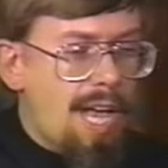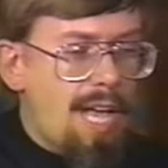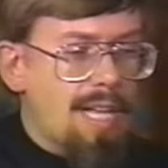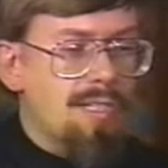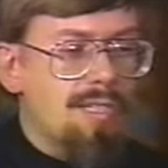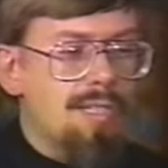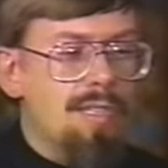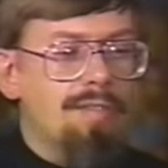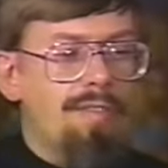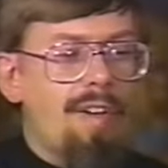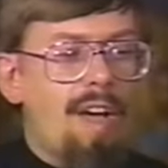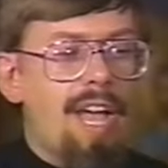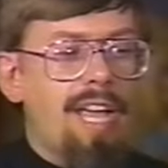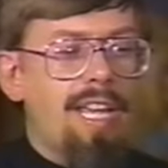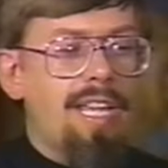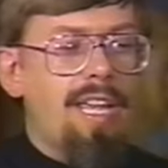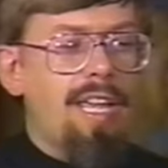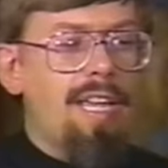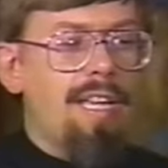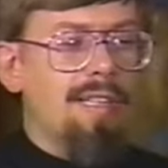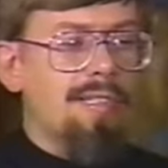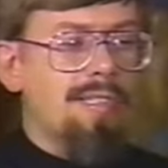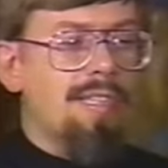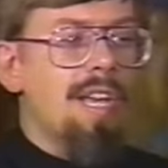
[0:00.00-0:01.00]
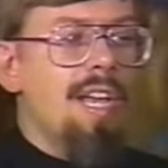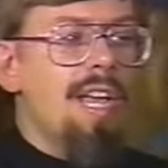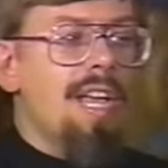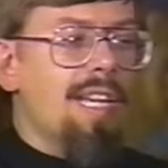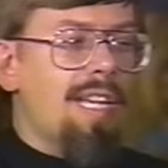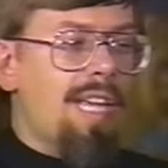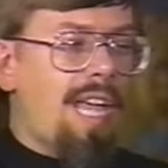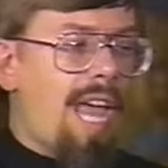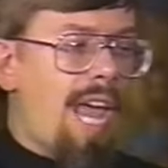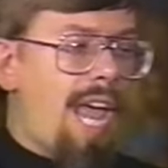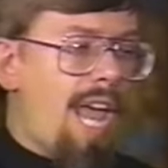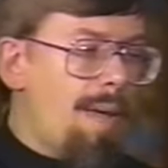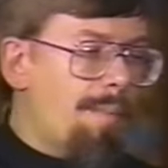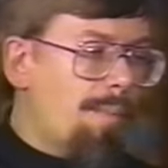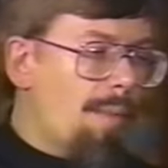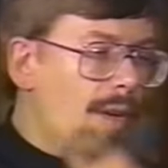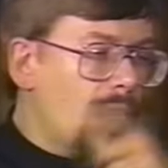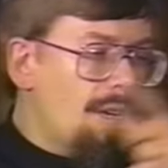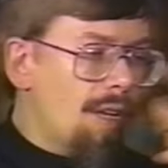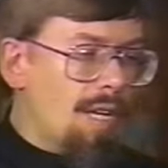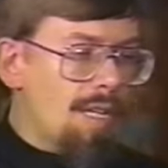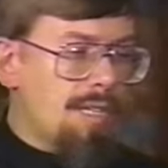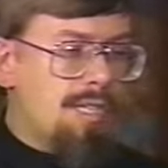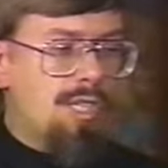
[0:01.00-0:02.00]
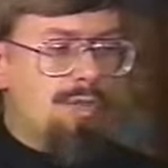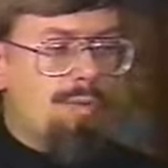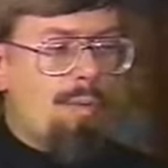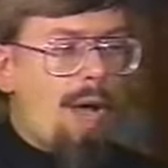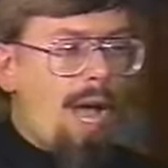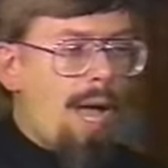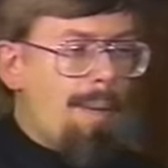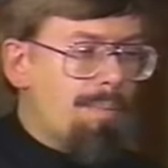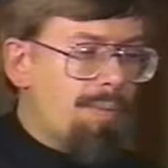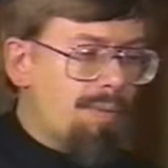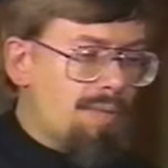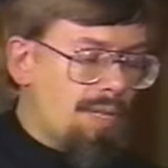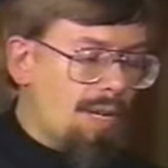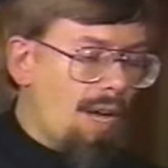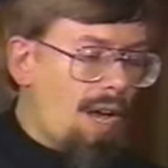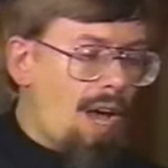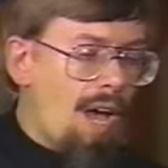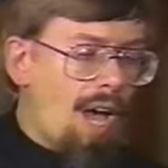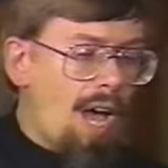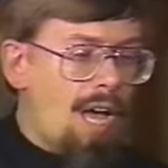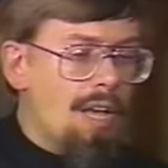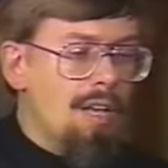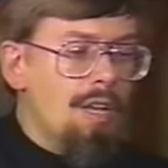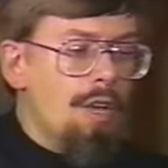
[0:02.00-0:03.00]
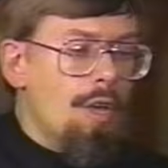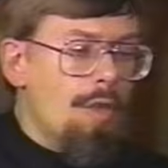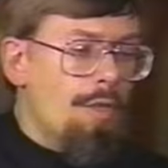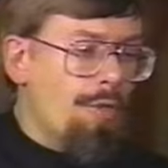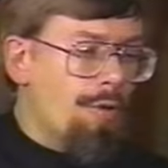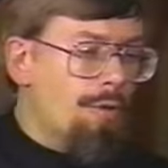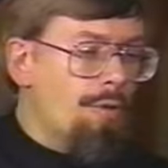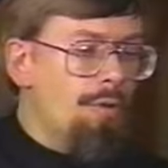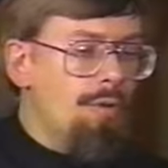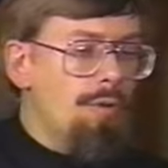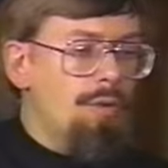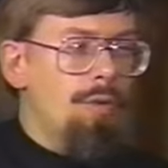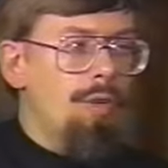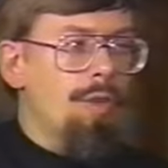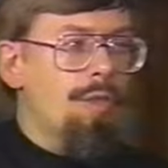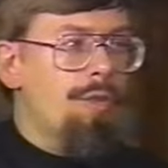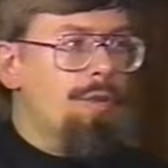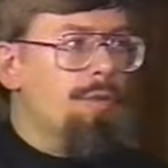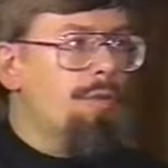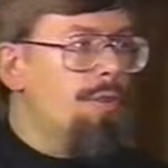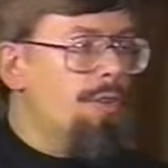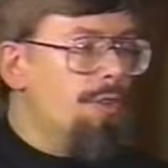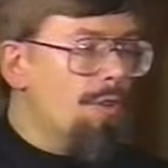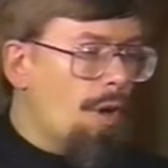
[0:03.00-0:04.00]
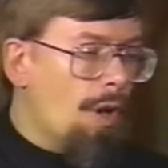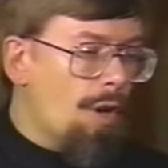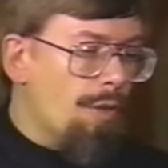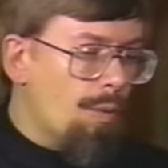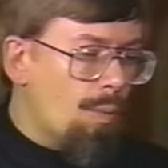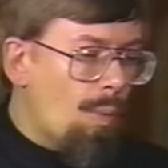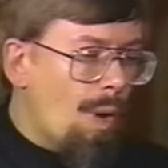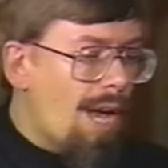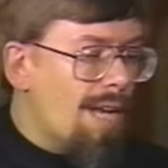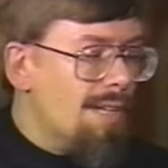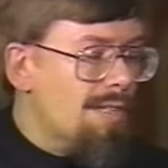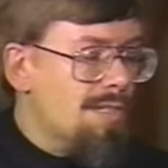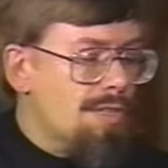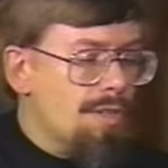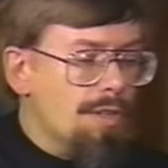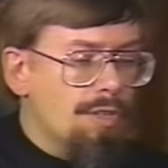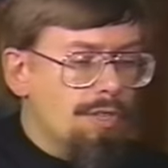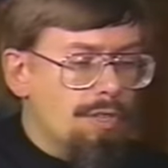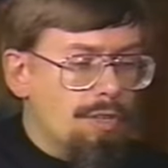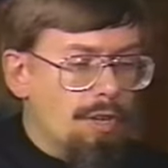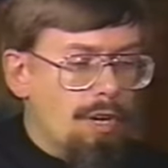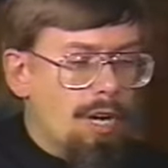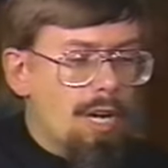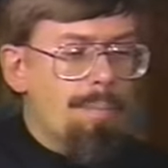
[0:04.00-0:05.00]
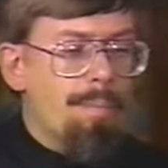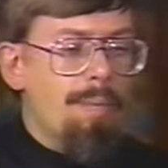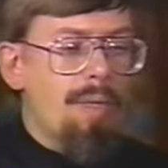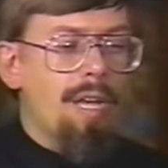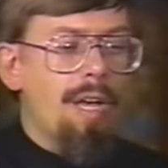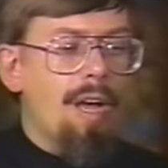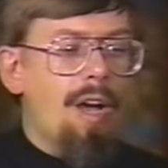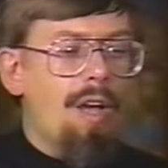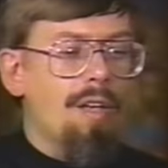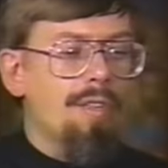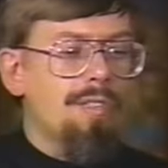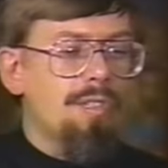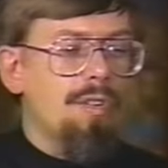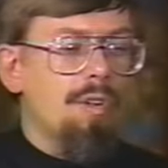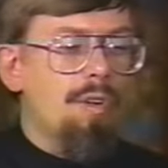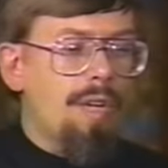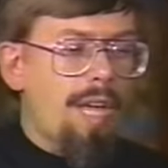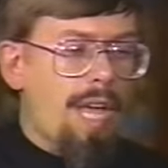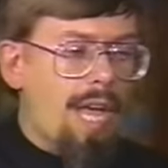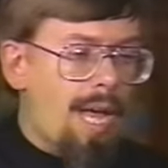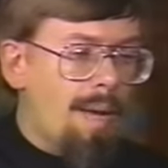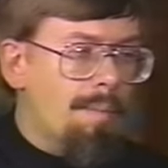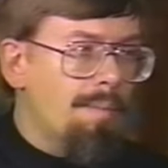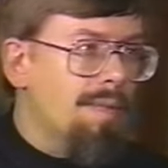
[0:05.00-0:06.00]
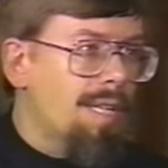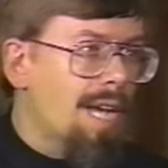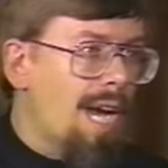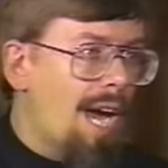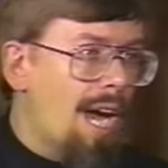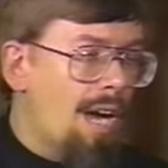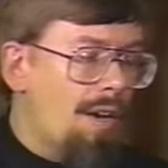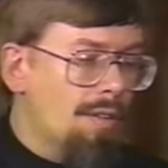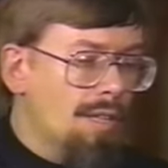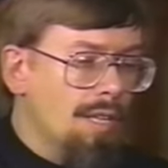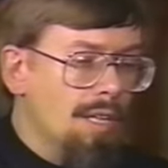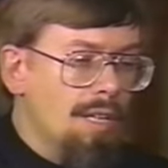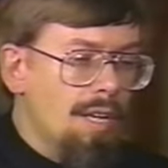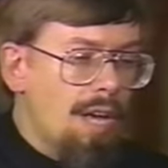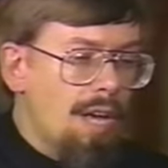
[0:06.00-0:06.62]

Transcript: as the Vikings came, swept through northwestern Europe, they also came down